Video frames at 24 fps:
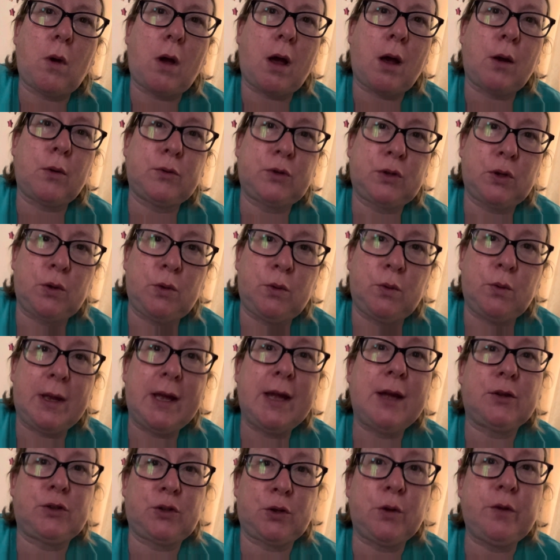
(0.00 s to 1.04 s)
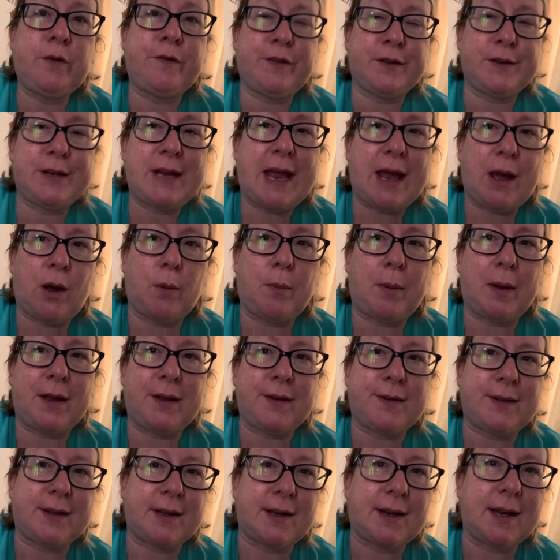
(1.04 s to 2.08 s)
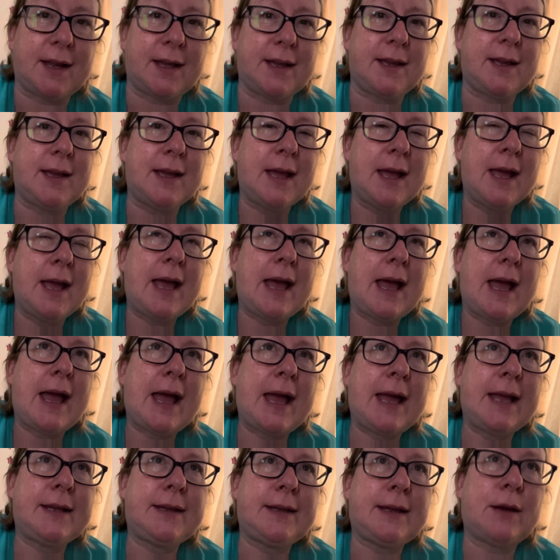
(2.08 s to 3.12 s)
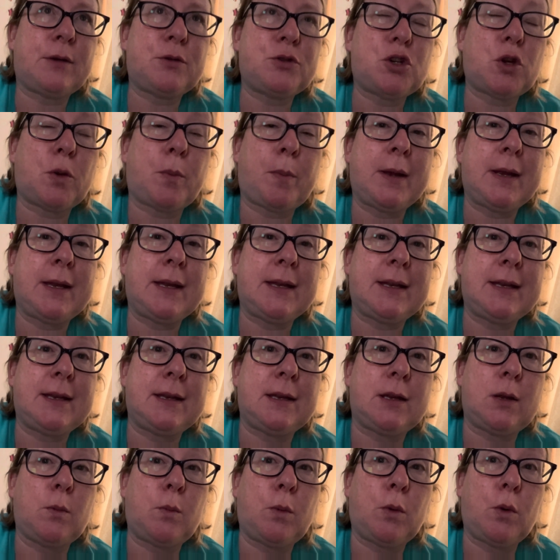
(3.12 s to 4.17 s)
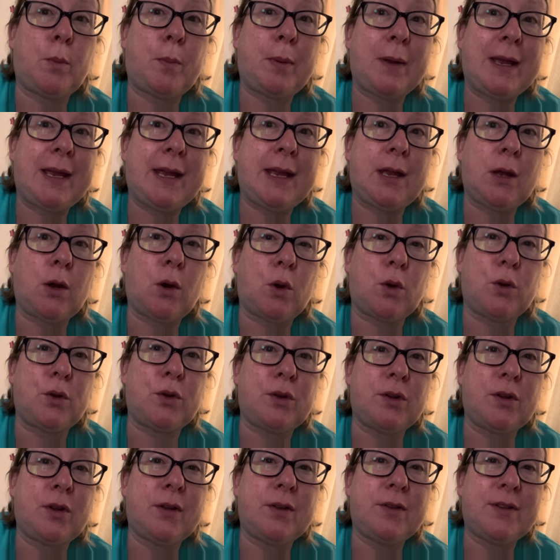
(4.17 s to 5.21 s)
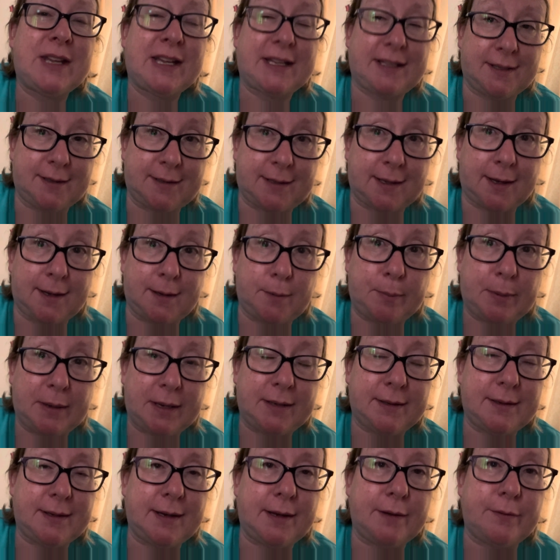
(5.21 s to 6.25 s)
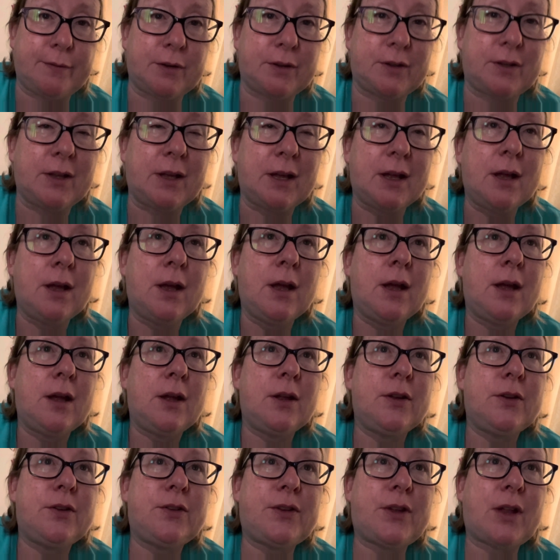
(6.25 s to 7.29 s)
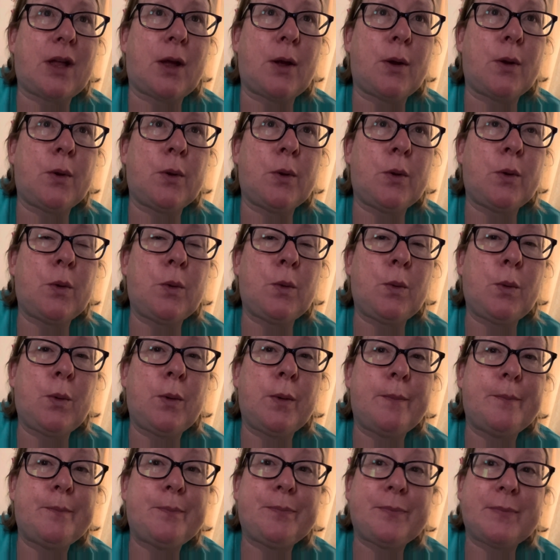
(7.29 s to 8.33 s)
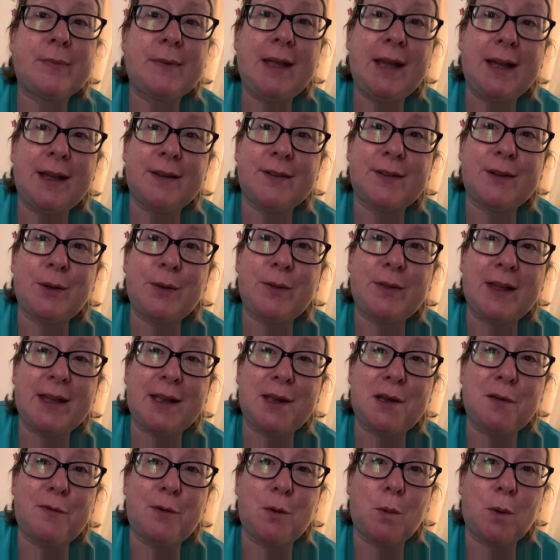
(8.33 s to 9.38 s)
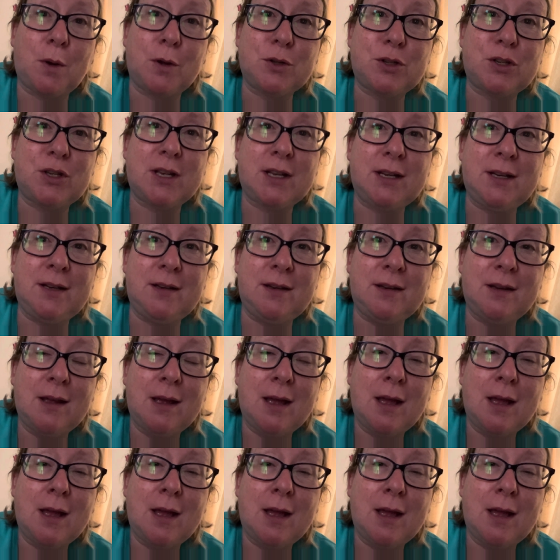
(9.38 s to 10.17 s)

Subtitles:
I'll do for now basically. And our shopping will be on Saturday, being delivered. So thank you for watching.